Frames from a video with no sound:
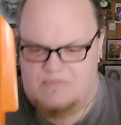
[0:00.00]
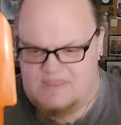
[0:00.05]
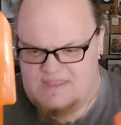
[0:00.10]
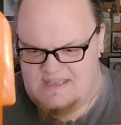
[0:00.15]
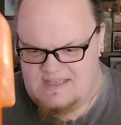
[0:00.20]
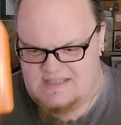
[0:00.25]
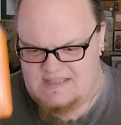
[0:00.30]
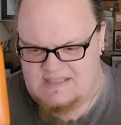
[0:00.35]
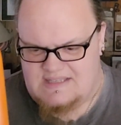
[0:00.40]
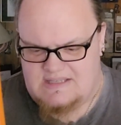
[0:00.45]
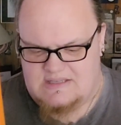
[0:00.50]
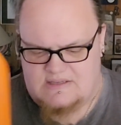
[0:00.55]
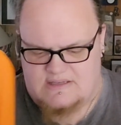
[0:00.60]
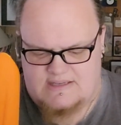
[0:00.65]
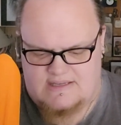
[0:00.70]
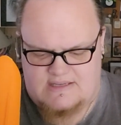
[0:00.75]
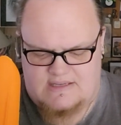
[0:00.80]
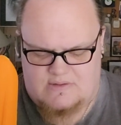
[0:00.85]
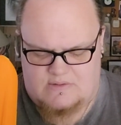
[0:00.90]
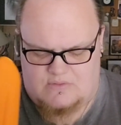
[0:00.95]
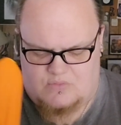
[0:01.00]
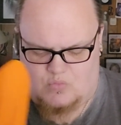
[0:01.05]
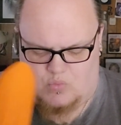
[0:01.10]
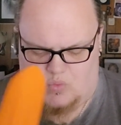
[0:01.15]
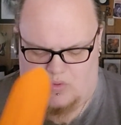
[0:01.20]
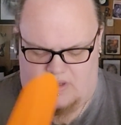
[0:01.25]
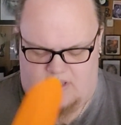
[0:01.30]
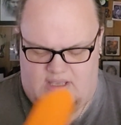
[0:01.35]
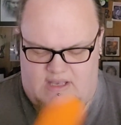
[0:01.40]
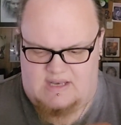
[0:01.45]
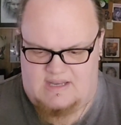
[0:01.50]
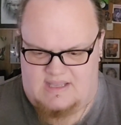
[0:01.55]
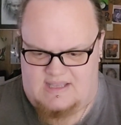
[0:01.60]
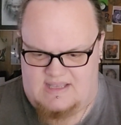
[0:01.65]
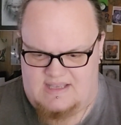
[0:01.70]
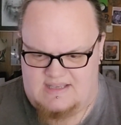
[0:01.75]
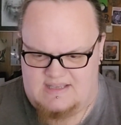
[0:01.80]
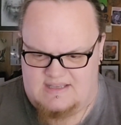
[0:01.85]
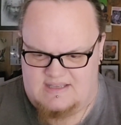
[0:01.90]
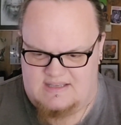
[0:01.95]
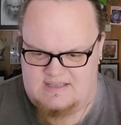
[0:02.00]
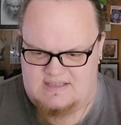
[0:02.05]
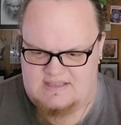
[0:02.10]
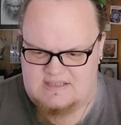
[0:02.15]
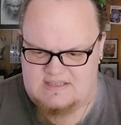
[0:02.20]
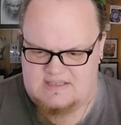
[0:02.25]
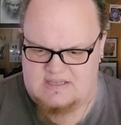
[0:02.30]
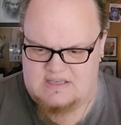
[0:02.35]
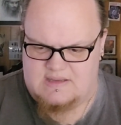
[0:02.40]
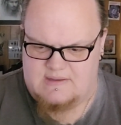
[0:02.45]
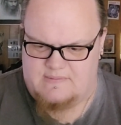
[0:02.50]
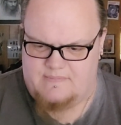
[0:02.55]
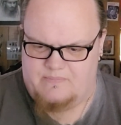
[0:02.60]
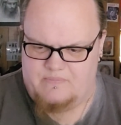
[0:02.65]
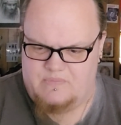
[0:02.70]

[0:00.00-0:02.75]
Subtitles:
This one is